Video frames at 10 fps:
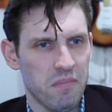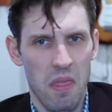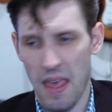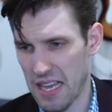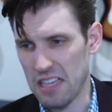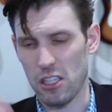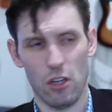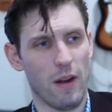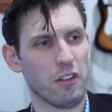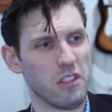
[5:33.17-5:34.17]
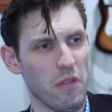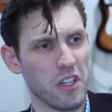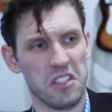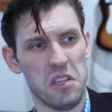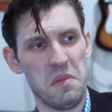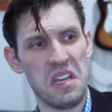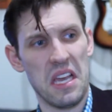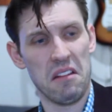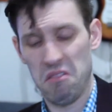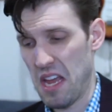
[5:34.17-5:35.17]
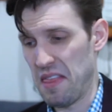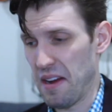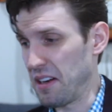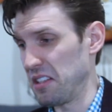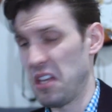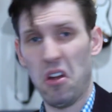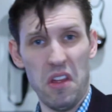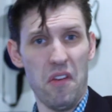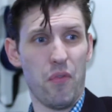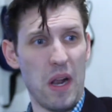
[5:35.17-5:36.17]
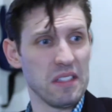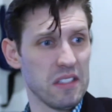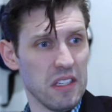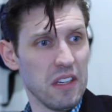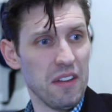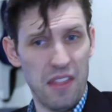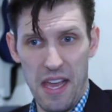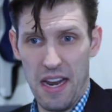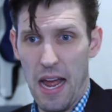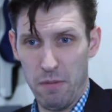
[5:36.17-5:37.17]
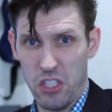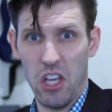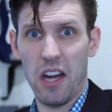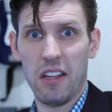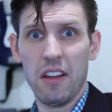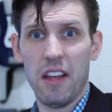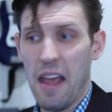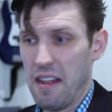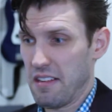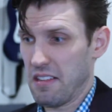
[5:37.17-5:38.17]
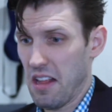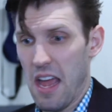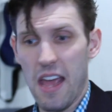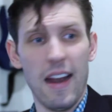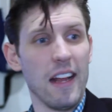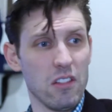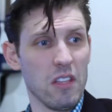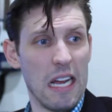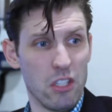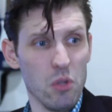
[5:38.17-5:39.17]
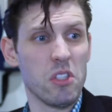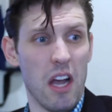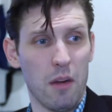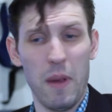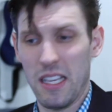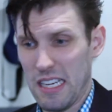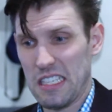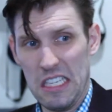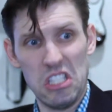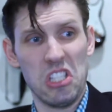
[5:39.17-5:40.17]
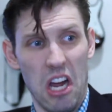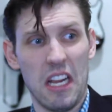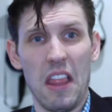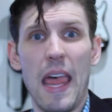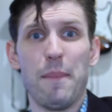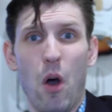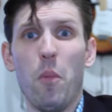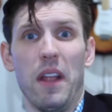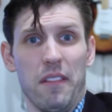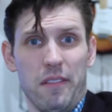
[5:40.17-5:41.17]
That casting director is never gonna see me again, and they're gonna tell their friends that I've suck, and and I I do suck because I did suck in that moment